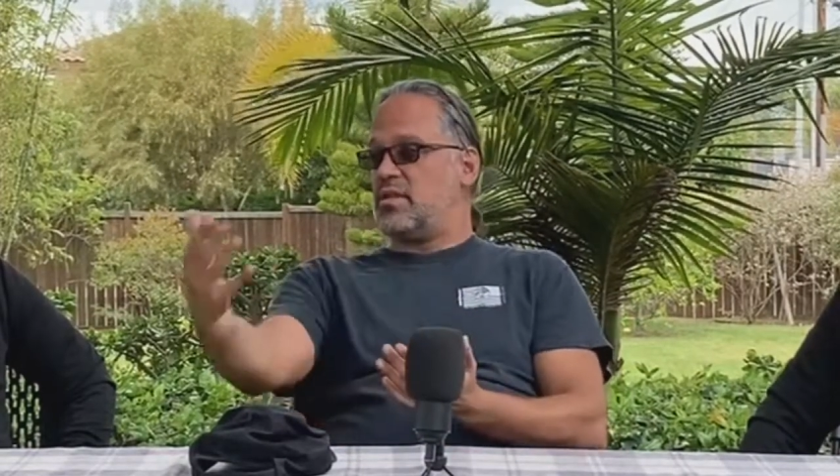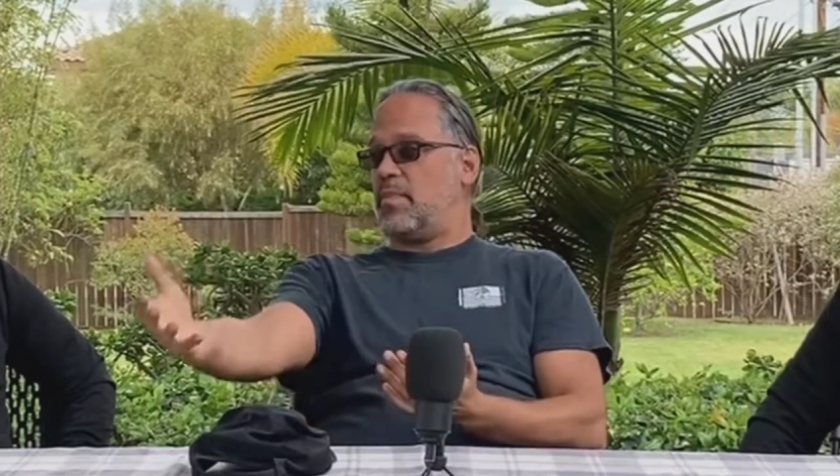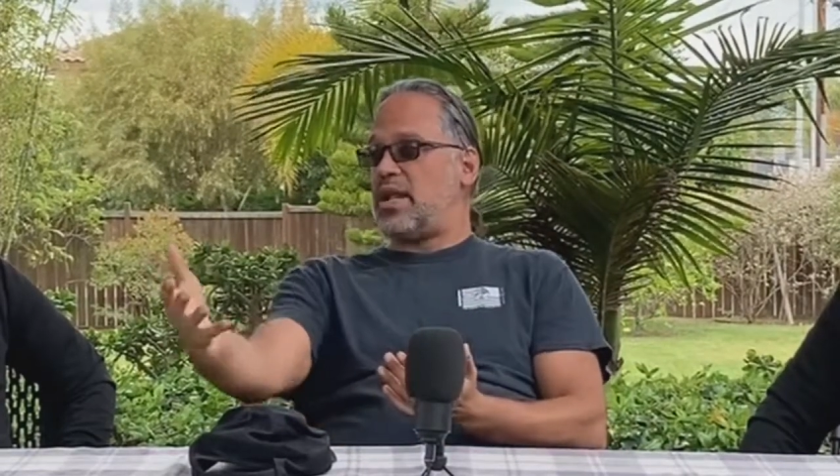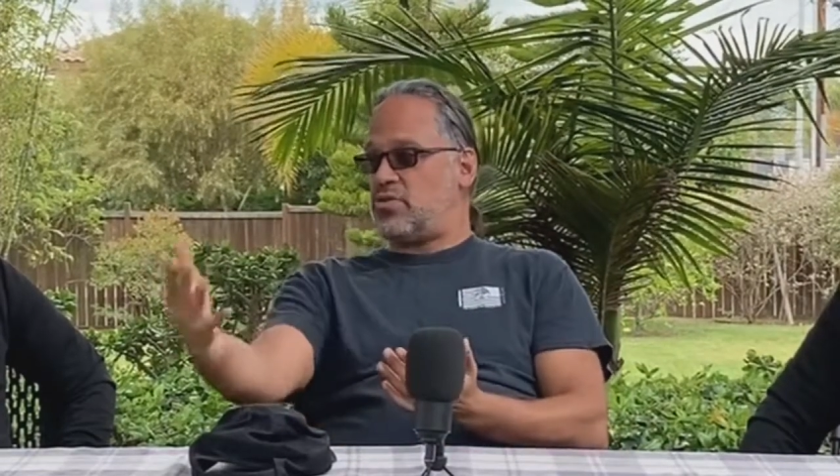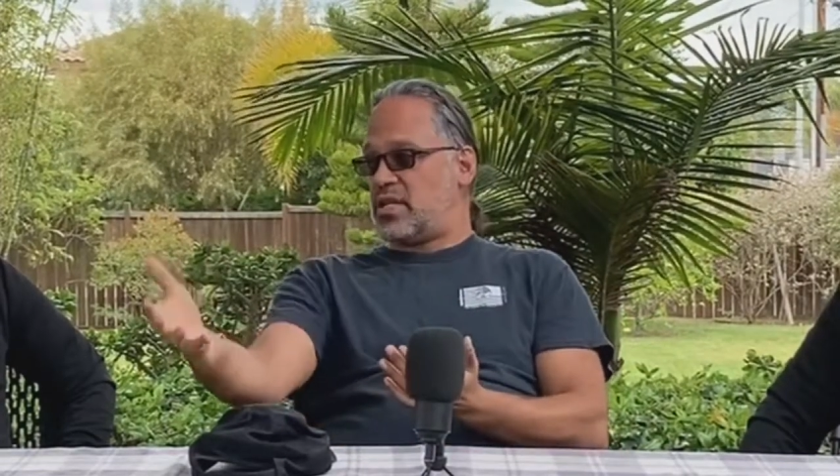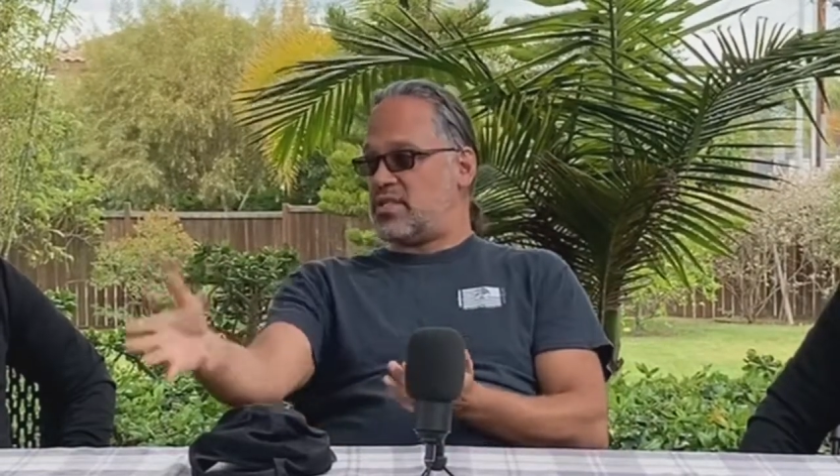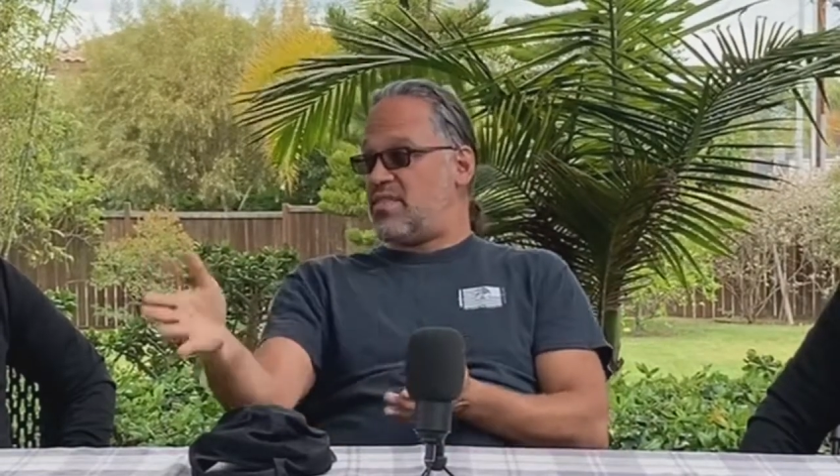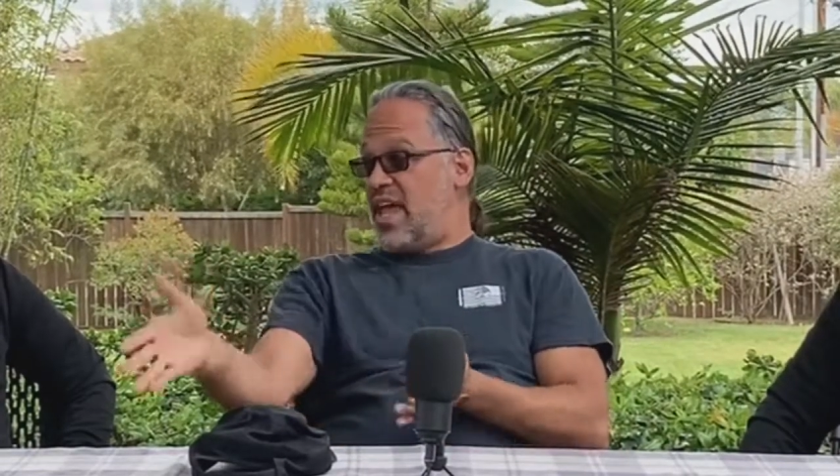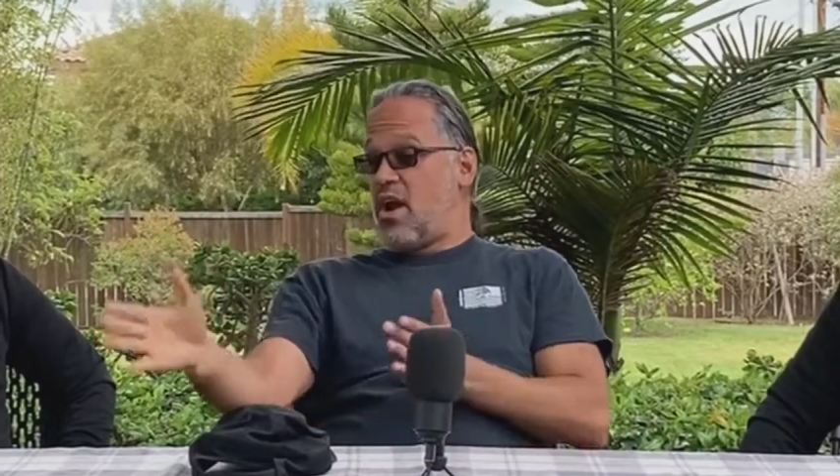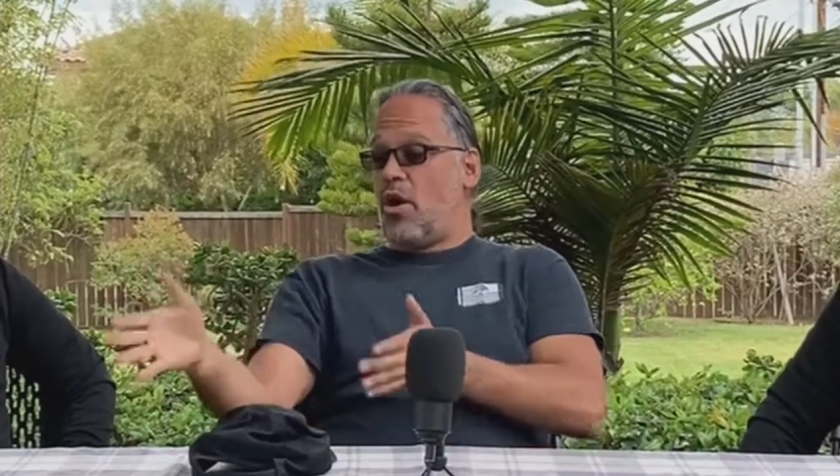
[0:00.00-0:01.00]
the metrics that
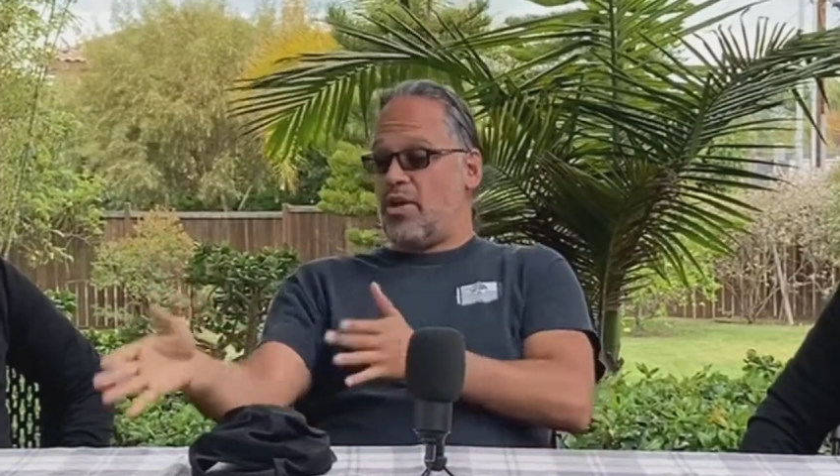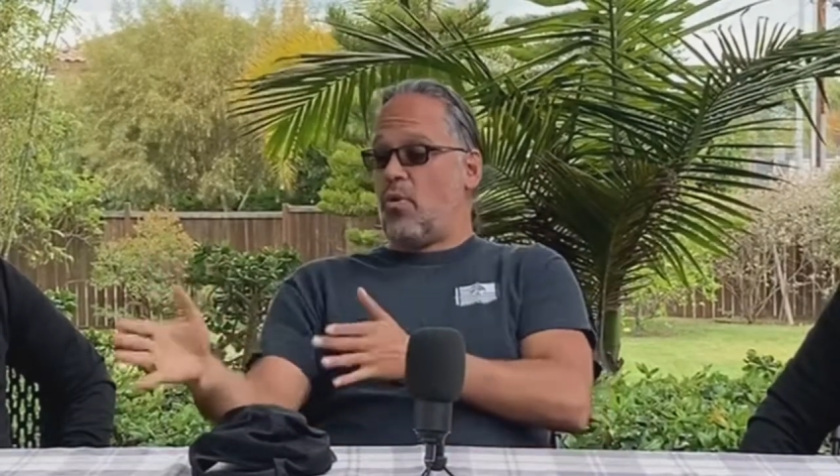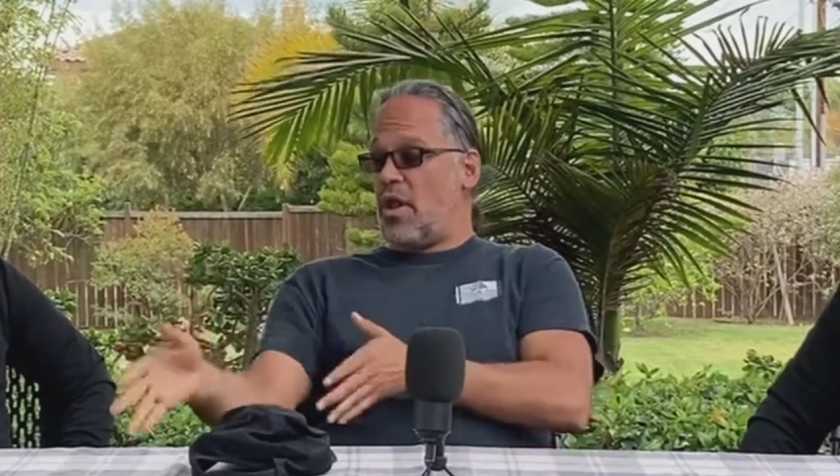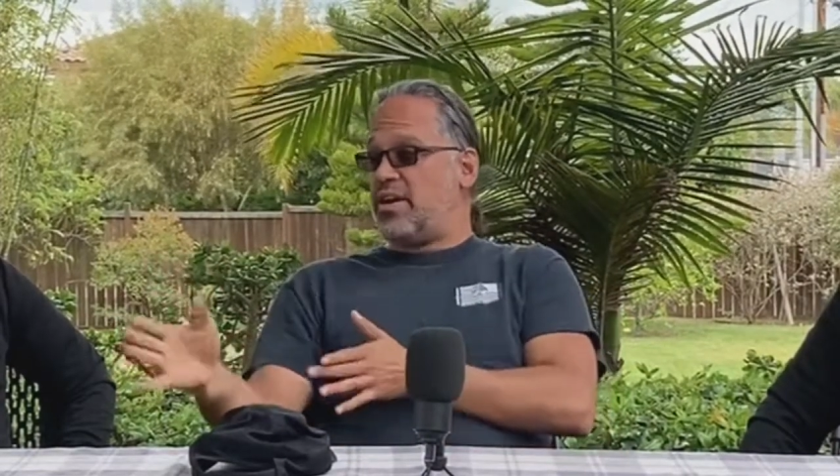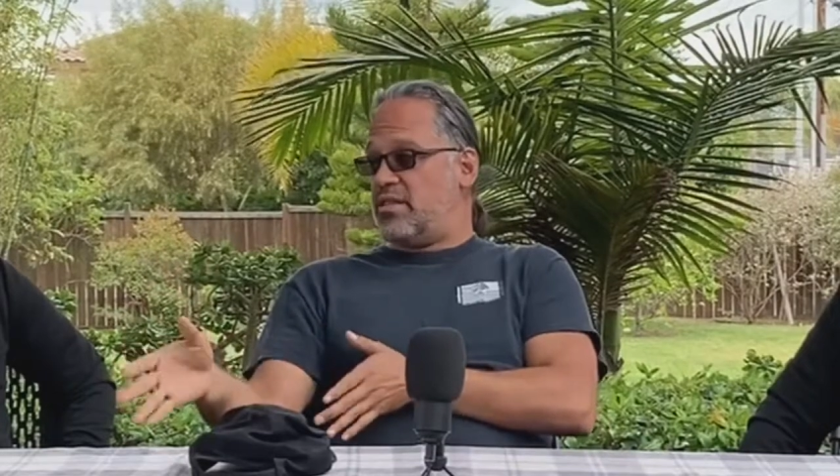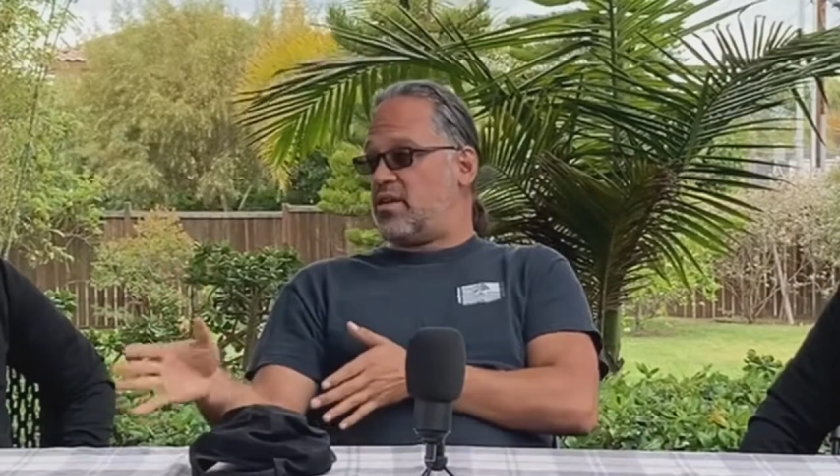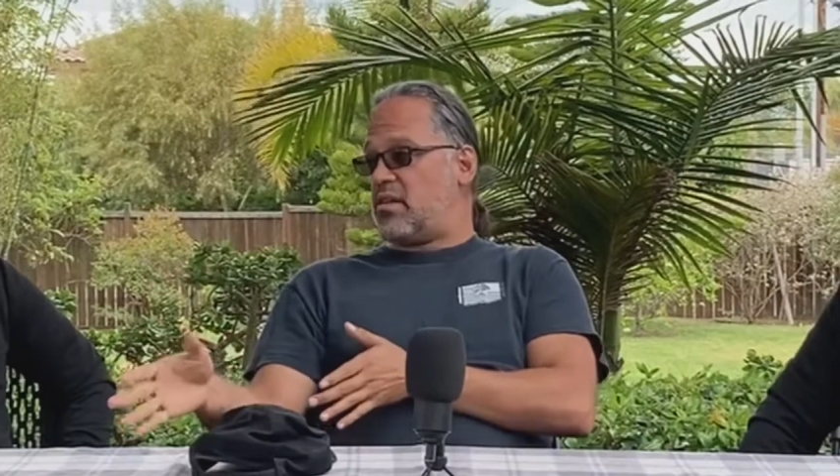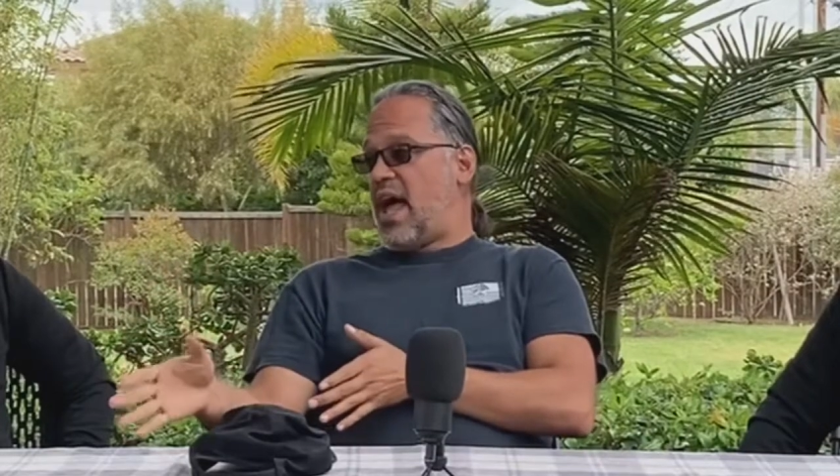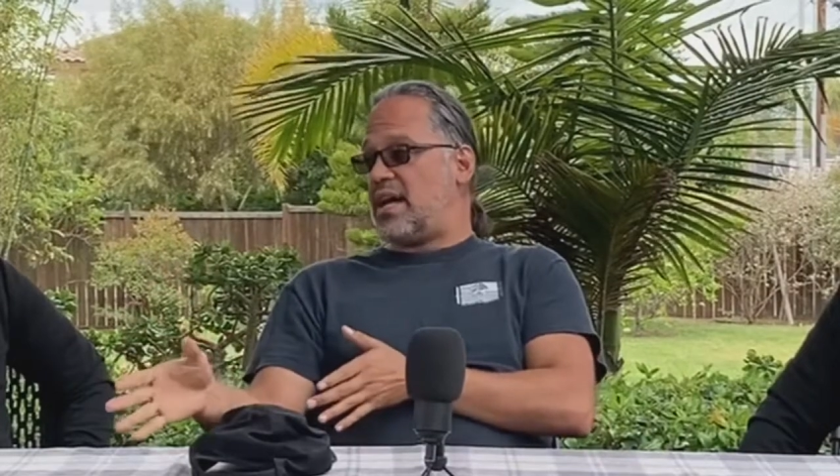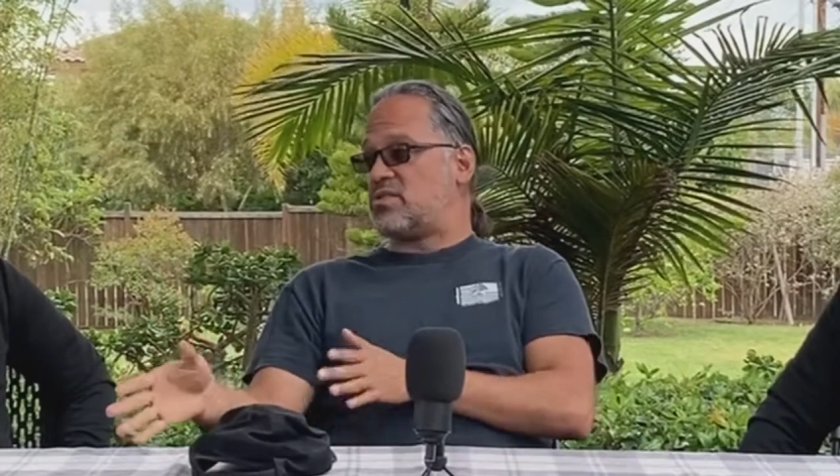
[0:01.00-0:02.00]
they already wanted in their
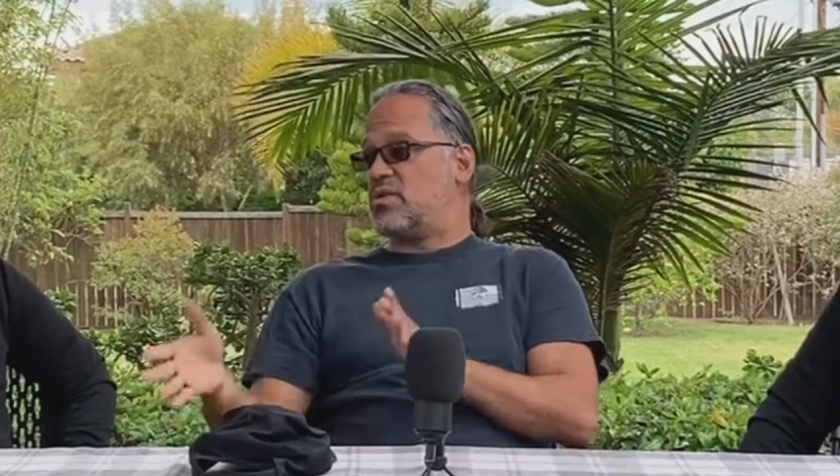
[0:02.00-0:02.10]
class.